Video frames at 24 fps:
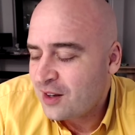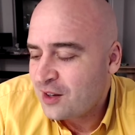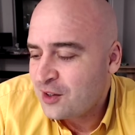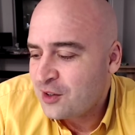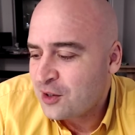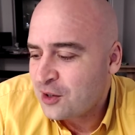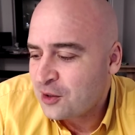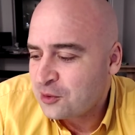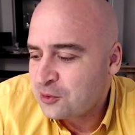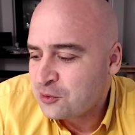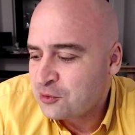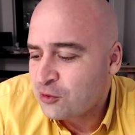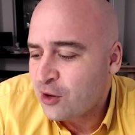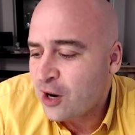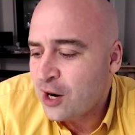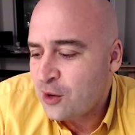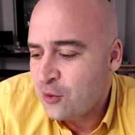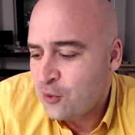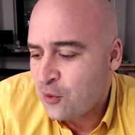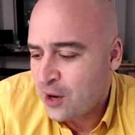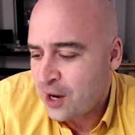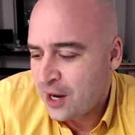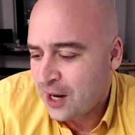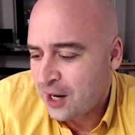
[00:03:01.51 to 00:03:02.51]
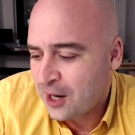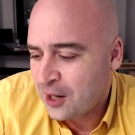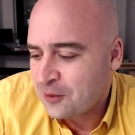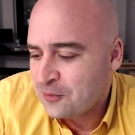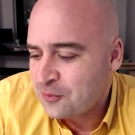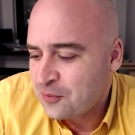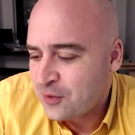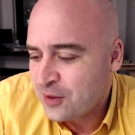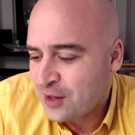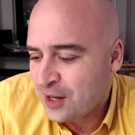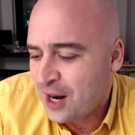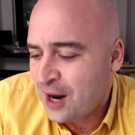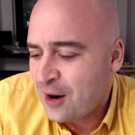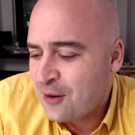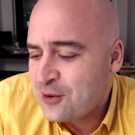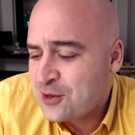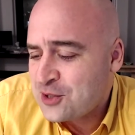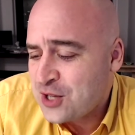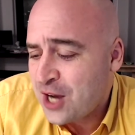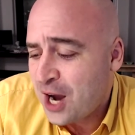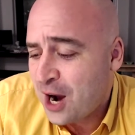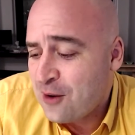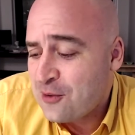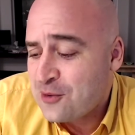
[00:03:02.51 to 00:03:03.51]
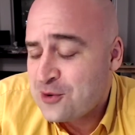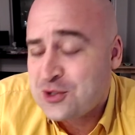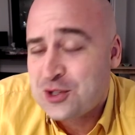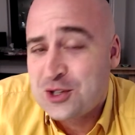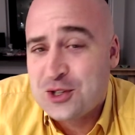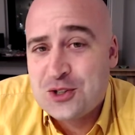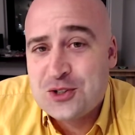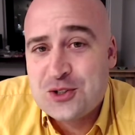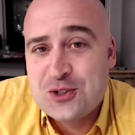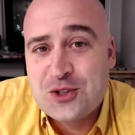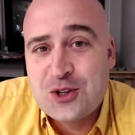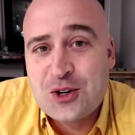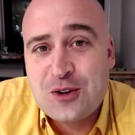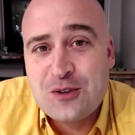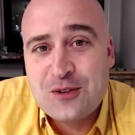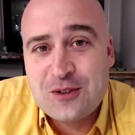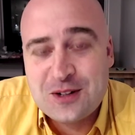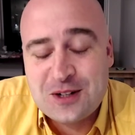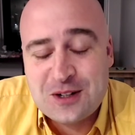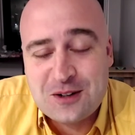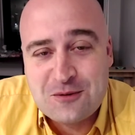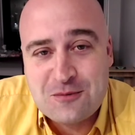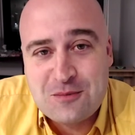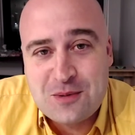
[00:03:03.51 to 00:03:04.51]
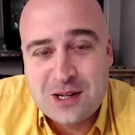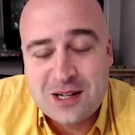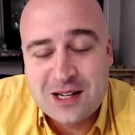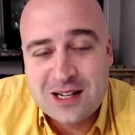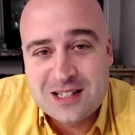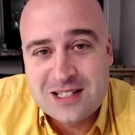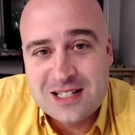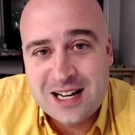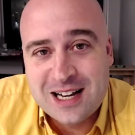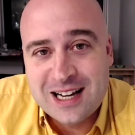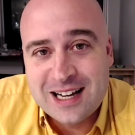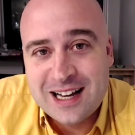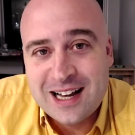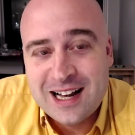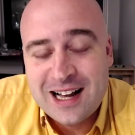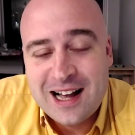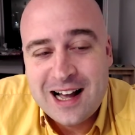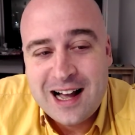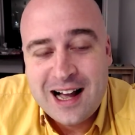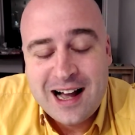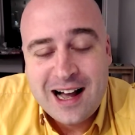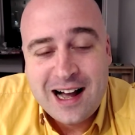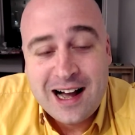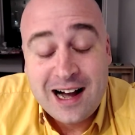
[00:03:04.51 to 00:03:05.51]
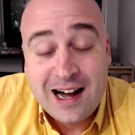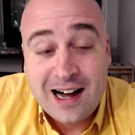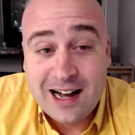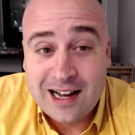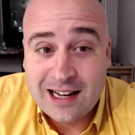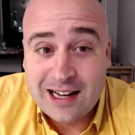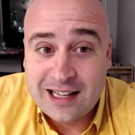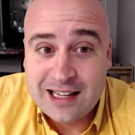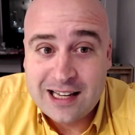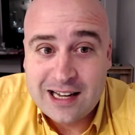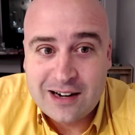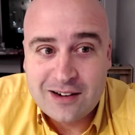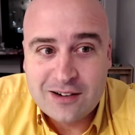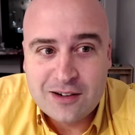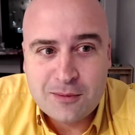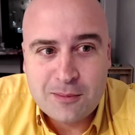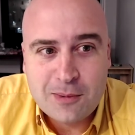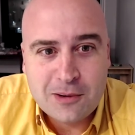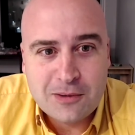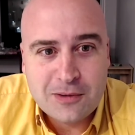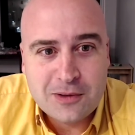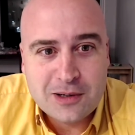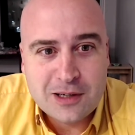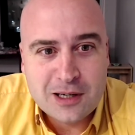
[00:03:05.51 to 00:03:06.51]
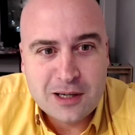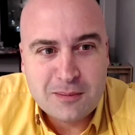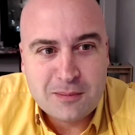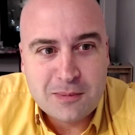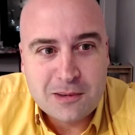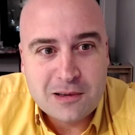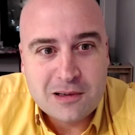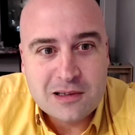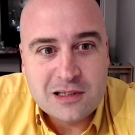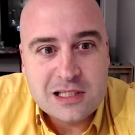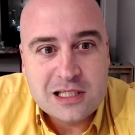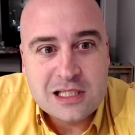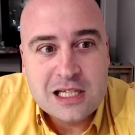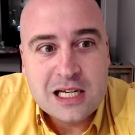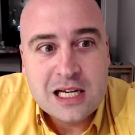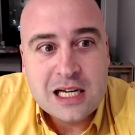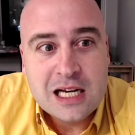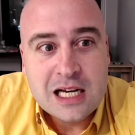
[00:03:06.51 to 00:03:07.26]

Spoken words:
know, right wing. I was conservative because I cared about the numbers.